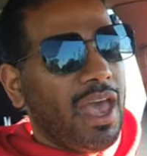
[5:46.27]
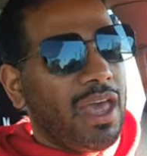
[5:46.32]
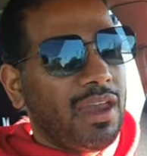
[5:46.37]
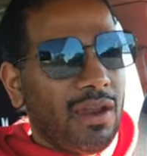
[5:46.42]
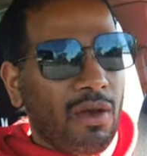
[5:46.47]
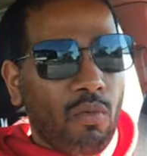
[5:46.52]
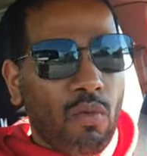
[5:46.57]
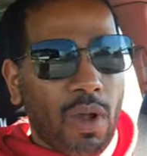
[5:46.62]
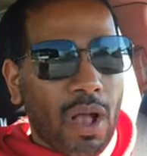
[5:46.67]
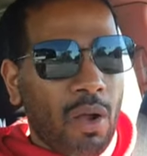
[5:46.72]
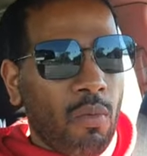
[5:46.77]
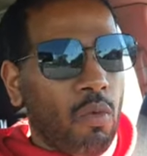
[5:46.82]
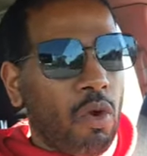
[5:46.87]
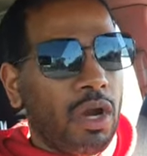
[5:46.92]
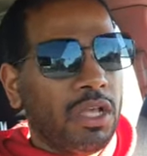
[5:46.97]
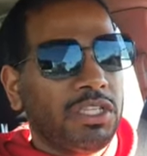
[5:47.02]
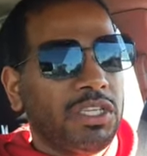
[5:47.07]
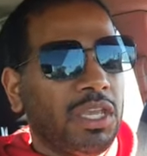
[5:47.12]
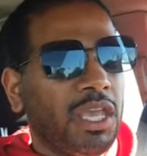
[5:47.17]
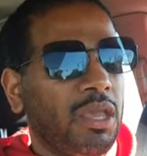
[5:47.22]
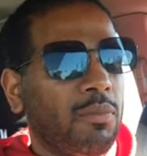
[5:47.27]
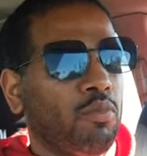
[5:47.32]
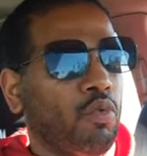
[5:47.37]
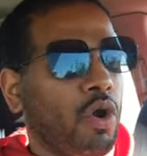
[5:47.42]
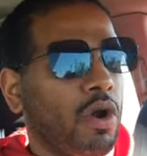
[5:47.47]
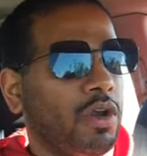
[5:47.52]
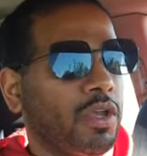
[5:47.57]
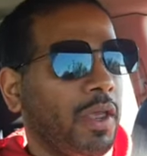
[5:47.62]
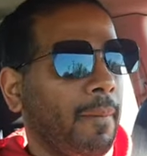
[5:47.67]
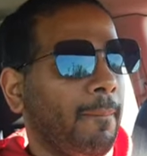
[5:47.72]
And I, I wanted to keep
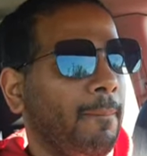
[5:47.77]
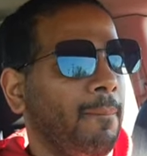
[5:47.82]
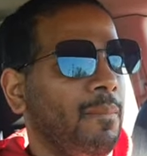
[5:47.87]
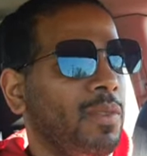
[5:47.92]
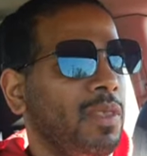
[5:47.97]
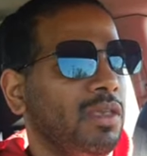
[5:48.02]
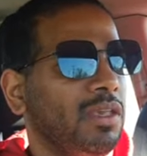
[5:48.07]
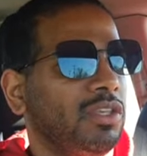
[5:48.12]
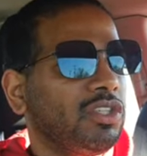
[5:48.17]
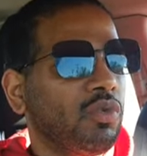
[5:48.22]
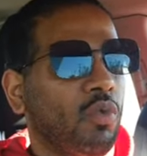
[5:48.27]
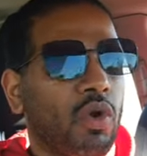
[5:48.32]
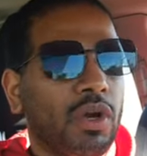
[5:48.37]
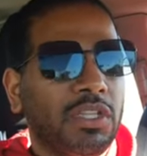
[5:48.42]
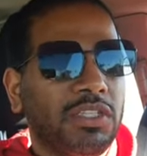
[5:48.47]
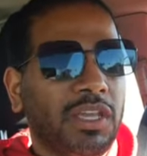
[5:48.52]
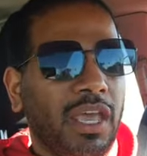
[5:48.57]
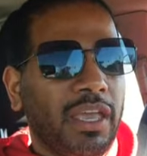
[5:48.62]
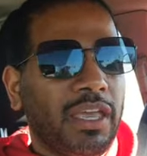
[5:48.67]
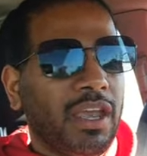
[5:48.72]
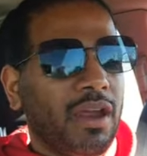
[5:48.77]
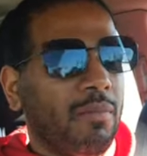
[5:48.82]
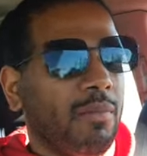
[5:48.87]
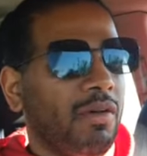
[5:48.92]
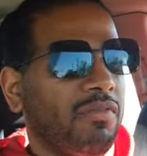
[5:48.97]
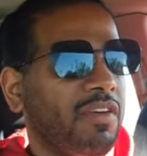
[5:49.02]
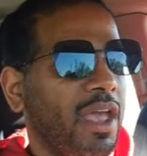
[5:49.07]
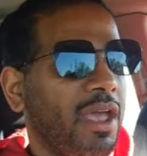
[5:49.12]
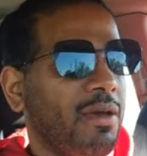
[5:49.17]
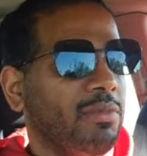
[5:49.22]
working because I wanted to take care of my
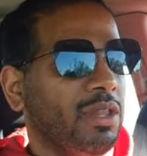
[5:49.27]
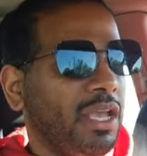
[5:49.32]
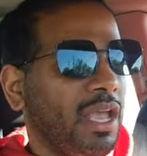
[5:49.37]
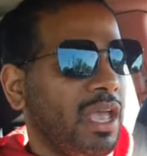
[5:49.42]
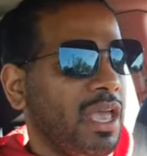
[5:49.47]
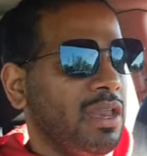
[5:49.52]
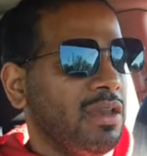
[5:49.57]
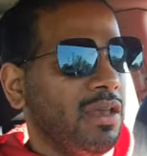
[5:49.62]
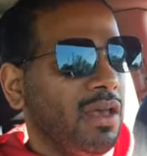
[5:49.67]
family and,